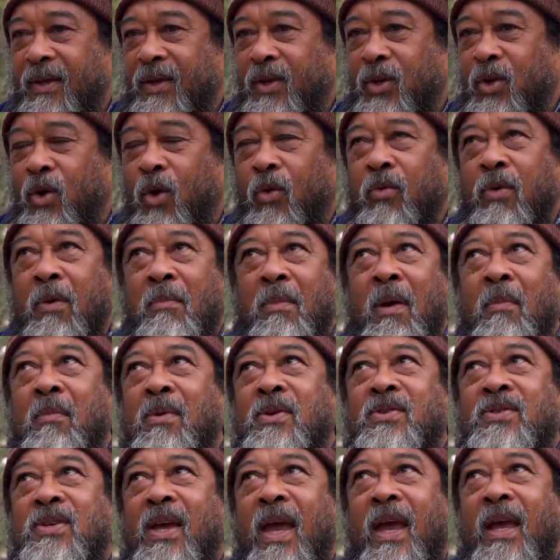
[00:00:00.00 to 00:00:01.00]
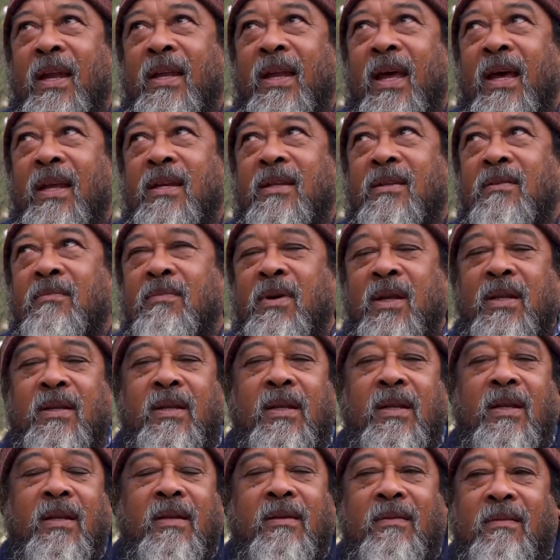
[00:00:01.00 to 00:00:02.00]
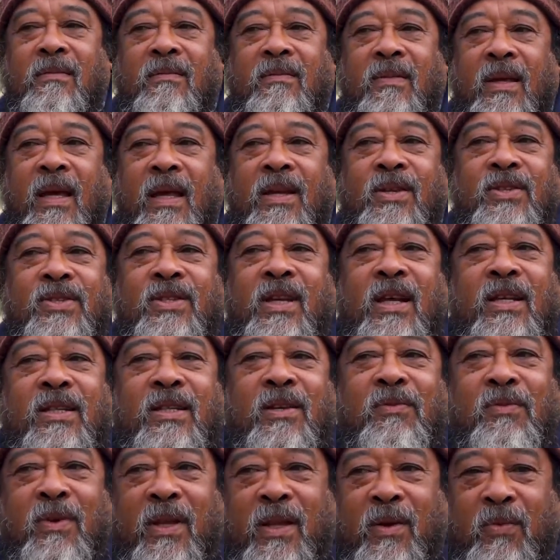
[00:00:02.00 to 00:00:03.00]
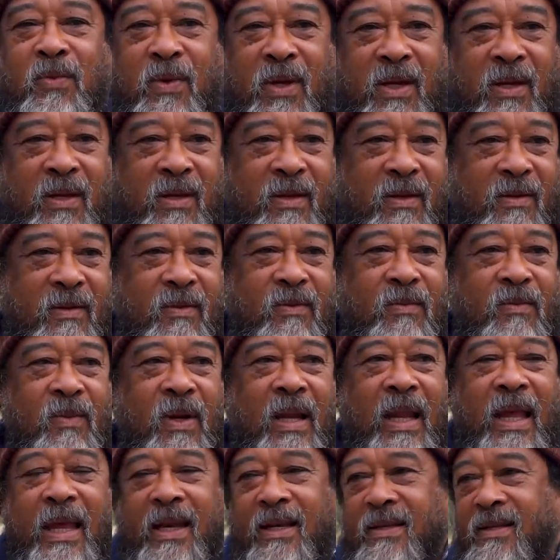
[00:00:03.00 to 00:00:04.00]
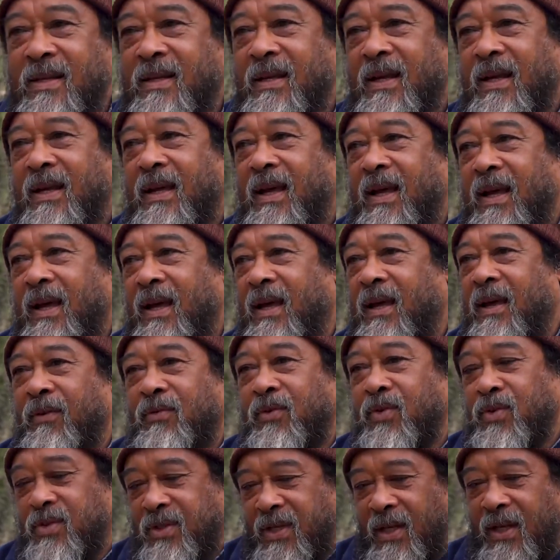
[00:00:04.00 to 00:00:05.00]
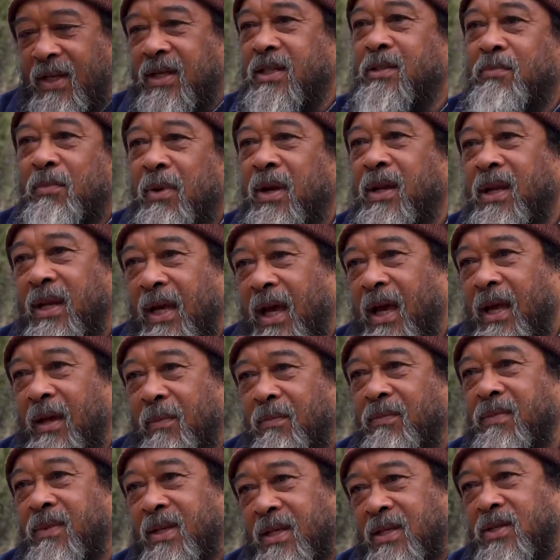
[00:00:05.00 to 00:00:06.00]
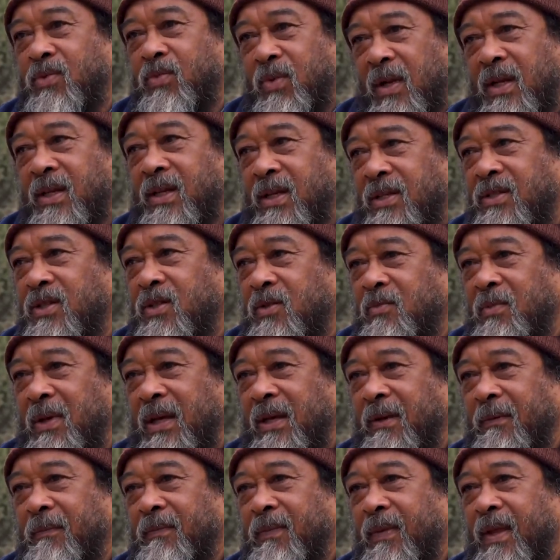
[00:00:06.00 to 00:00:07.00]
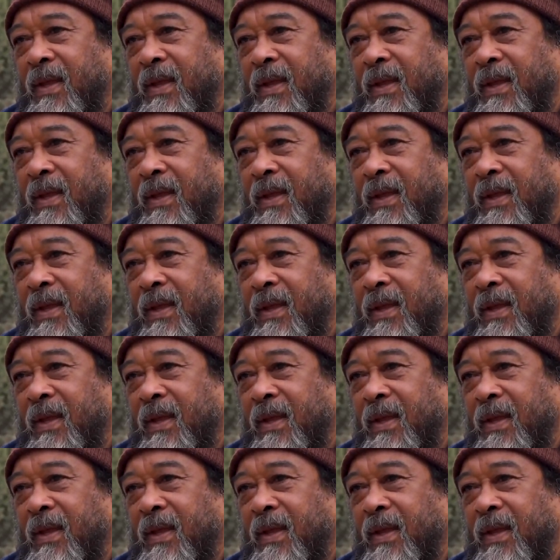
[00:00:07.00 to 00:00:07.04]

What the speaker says: You don't remember saying that, but instinctively we relate. If you see this body, I am this one, this is me.